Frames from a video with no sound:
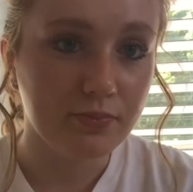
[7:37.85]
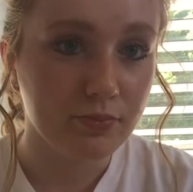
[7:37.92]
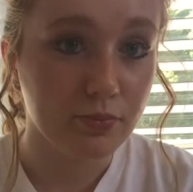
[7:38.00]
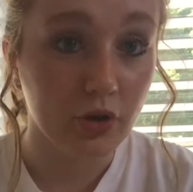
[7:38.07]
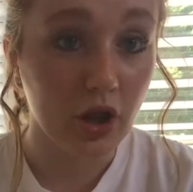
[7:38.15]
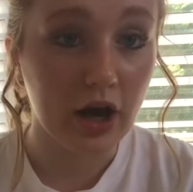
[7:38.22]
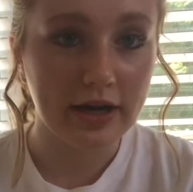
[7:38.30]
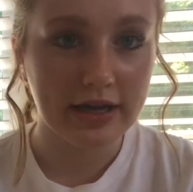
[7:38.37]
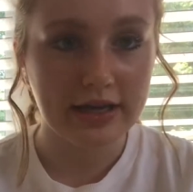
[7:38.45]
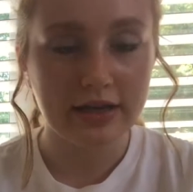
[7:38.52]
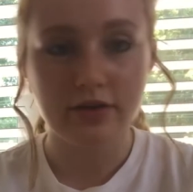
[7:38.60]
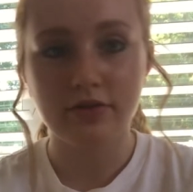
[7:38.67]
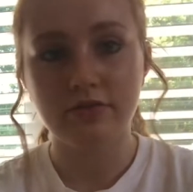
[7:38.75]

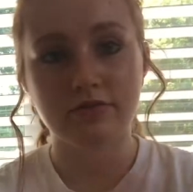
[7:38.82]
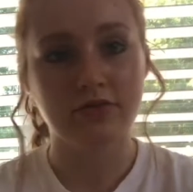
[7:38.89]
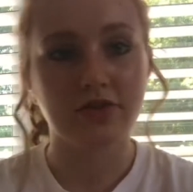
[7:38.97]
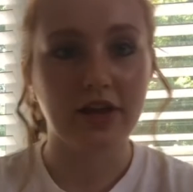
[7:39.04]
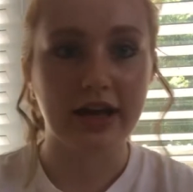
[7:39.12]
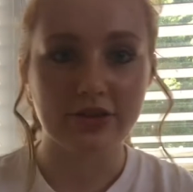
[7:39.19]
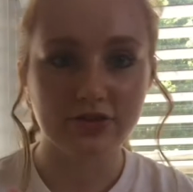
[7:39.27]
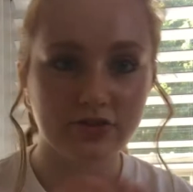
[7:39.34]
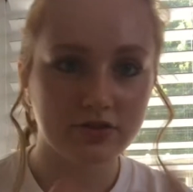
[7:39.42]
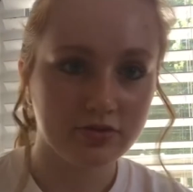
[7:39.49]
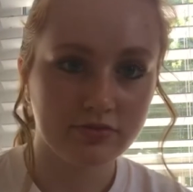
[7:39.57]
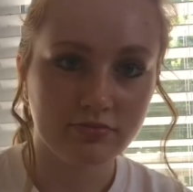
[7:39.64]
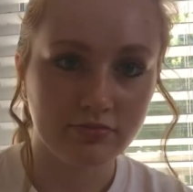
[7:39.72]
blogging
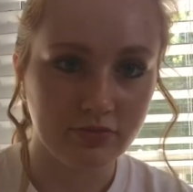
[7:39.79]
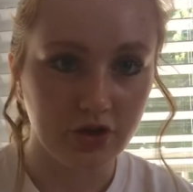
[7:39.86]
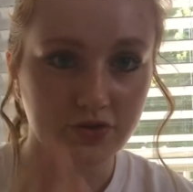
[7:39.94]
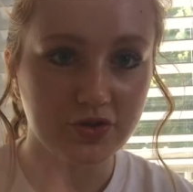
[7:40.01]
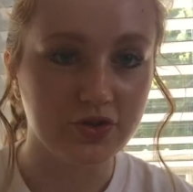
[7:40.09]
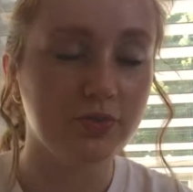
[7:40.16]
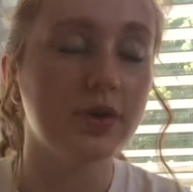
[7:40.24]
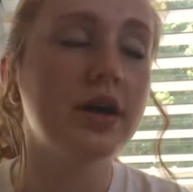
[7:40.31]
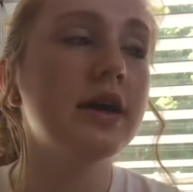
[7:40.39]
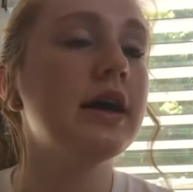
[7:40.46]
/ YouTube.